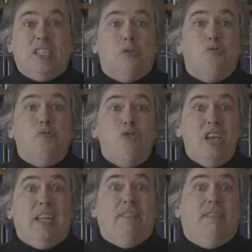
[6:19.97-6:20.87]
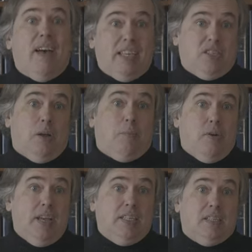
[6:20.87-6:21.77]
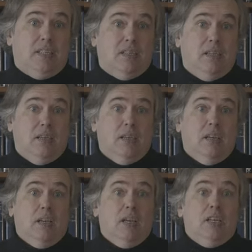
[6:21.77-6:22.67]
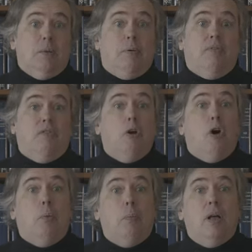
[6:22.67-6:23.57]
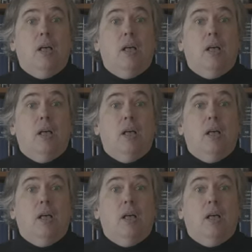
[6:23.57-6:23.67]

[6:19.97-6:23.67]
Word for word: It's a really fast operation to perform,